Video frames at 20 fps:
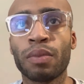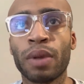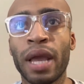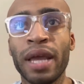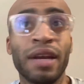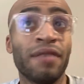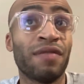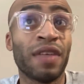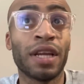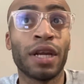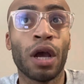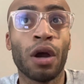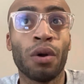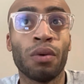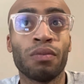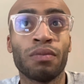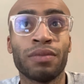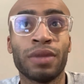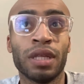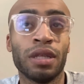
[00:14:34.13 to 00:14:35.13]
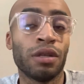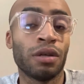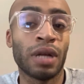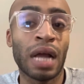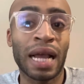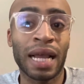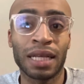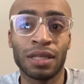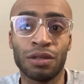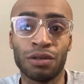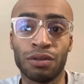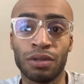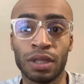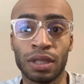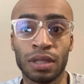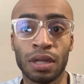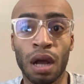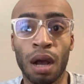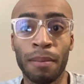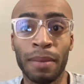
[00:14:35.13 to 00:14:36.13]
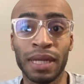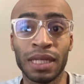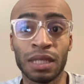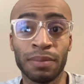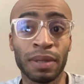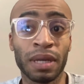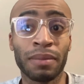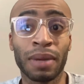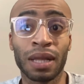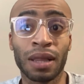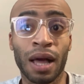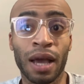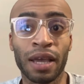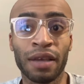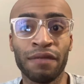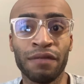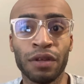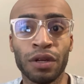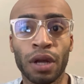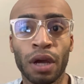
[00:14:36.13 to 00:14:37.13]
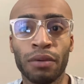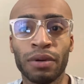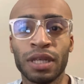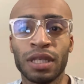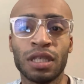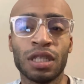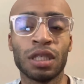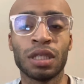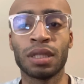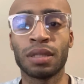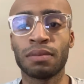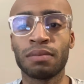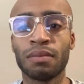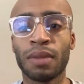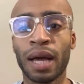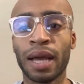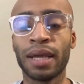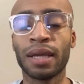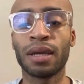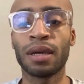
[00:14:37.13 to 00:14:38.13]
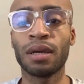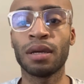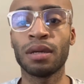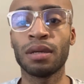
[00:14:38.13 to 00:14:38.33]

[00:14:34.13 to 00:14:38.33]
if they don't, then I guess they're just not meant to be in my life, and it's just like